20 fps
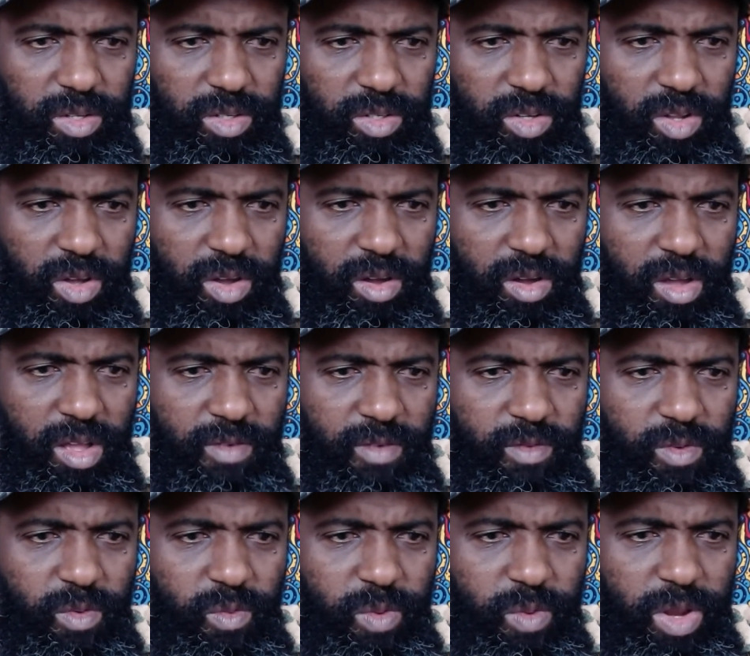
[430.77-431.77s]
door or
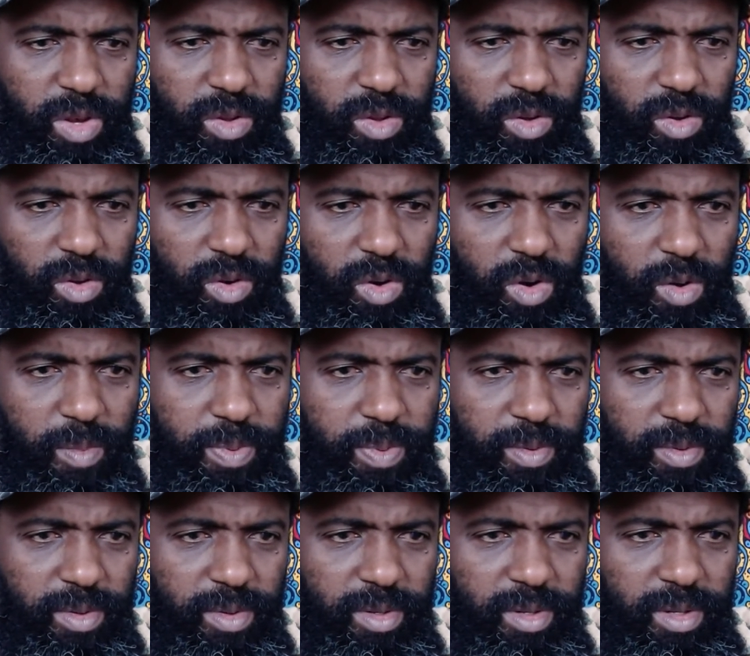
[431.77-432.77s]
even window go
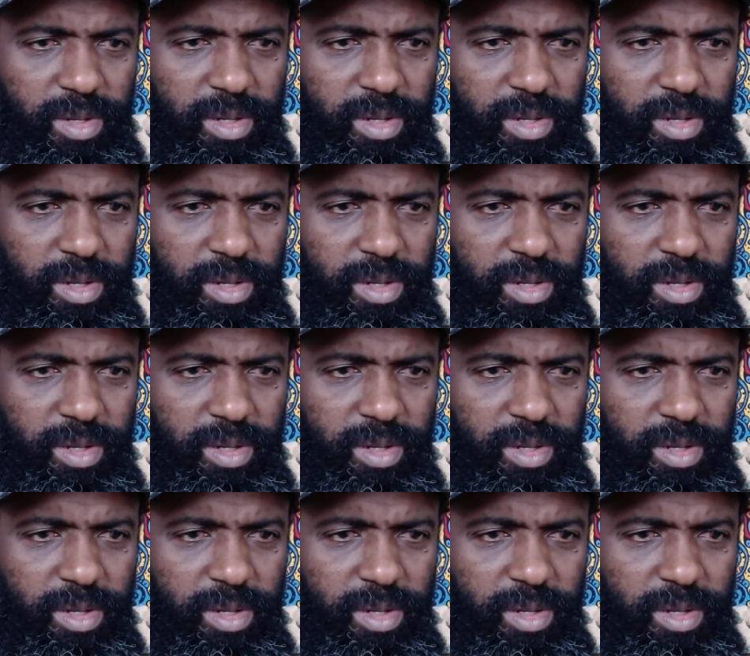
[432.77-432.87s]
open.